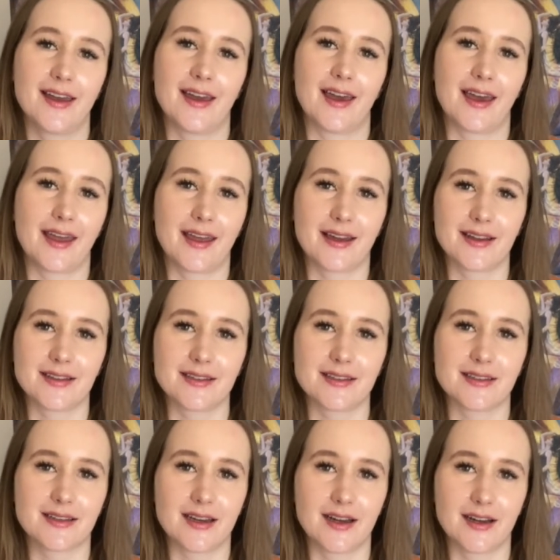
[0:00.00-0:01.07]
and
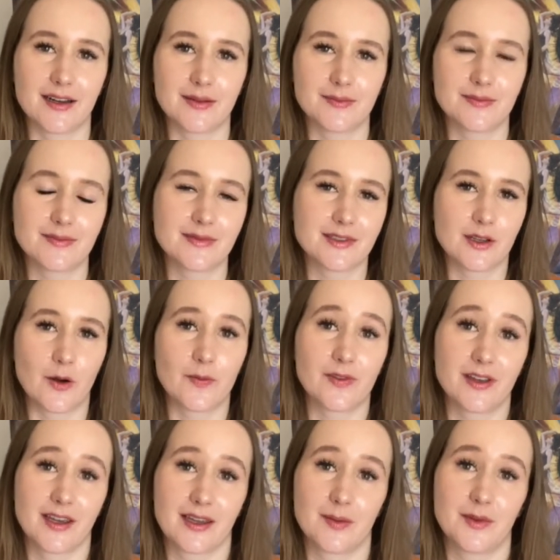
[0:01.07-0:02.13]
um,
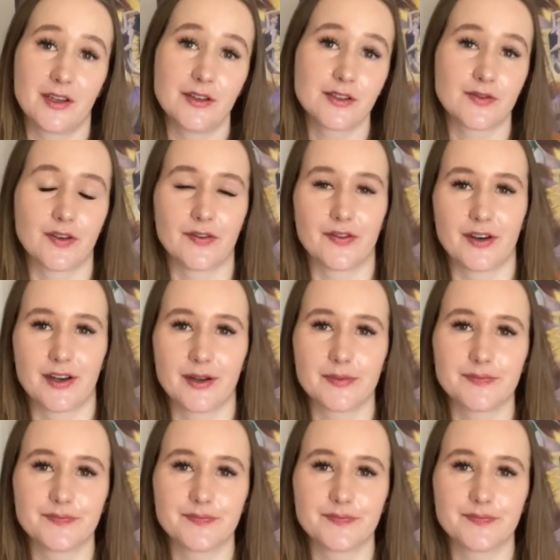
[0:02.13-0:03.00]
hopefully it can be useful for you.